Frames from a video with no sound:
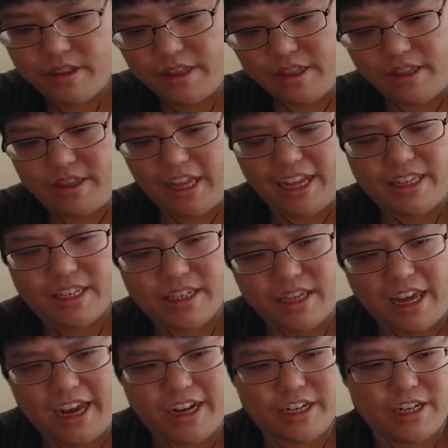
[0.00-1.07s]
That's
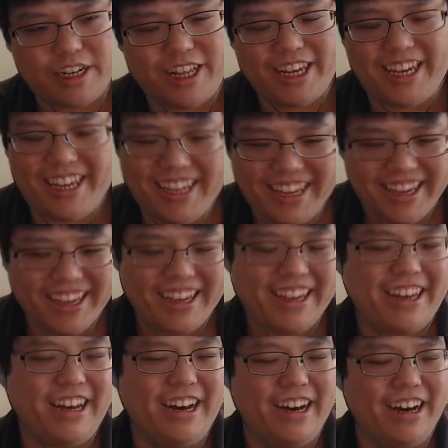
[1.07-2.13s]
actually,
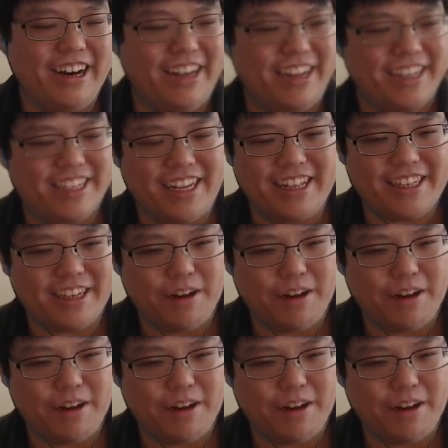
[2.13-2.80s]
in a sense,